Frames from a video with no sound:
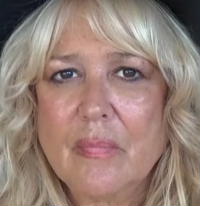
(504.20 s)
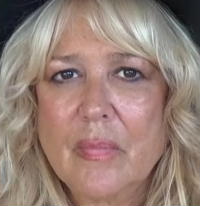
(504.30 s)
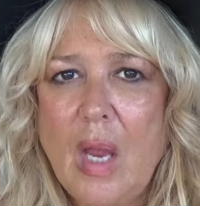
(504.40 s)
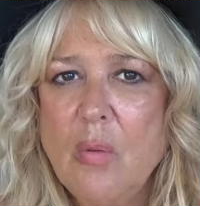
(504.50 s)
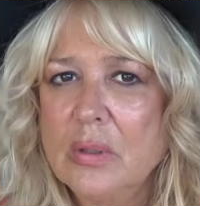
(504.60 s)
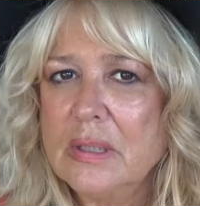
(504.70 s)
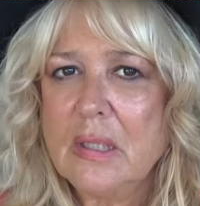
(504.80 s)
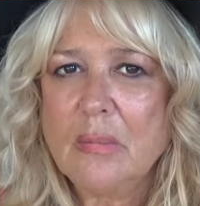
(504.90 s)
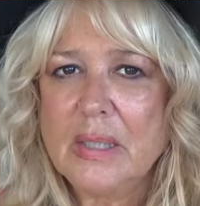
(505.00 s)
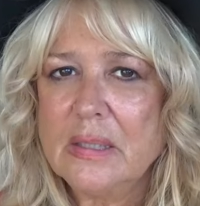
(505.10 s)
I won't
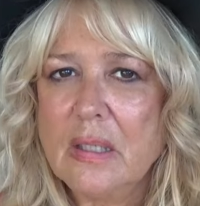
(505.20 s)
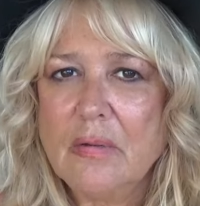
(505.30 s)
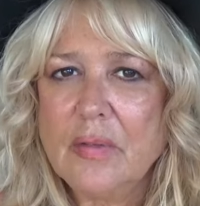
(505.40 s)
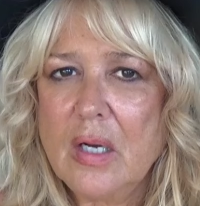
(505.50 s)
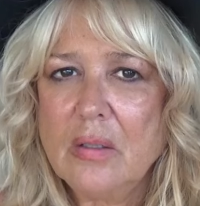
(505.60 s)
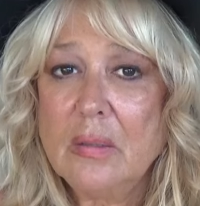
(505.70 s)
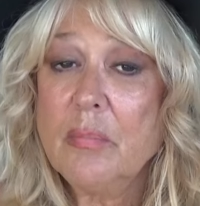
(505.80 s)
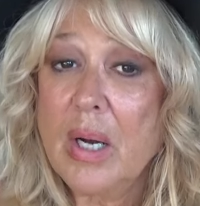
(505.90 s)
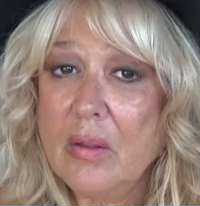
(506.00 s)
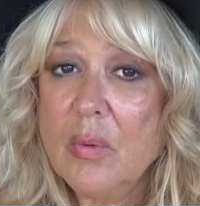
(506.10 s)
sell myself out. And
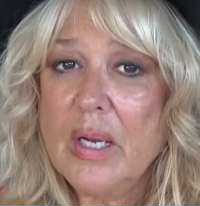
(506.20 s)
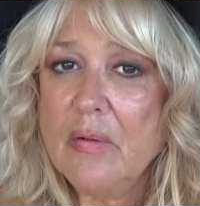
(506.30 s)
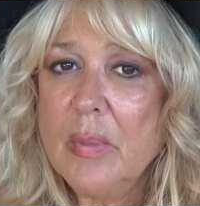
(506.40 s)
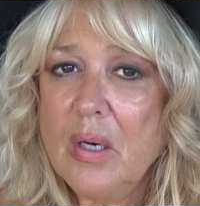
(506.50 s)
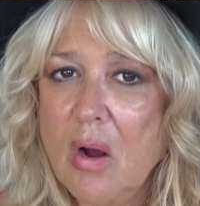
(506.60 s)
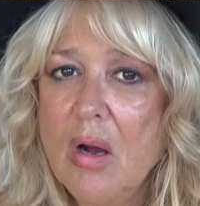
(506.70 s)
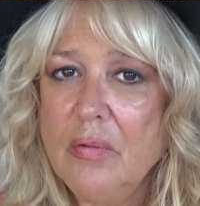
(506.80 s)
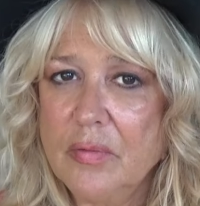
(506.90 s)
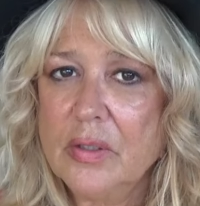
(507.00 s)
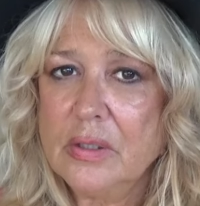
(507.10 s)
by the way, I've been
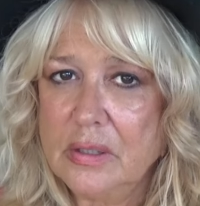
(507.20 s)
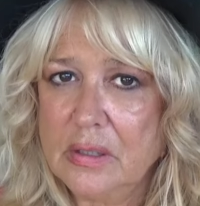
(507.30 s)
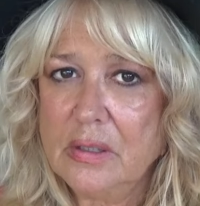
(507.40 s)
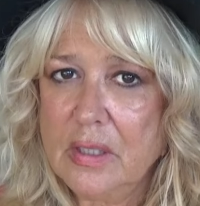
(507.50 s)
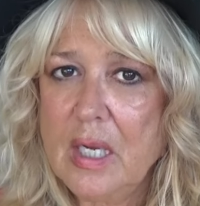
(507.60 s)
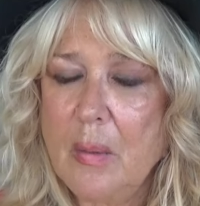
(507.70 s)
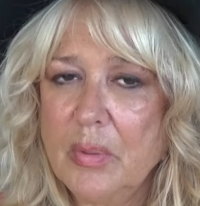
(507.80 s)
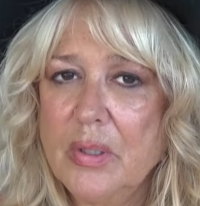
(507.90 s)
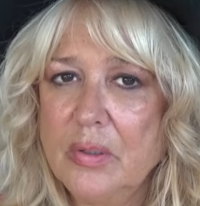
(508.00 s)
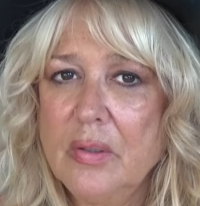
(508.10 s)
offered the
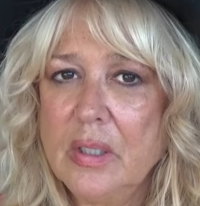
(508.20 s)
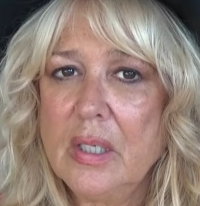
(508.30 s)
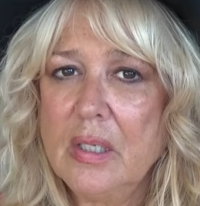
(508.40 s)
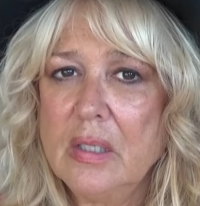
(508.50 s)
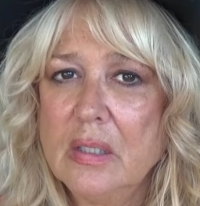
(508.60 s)
opportunity.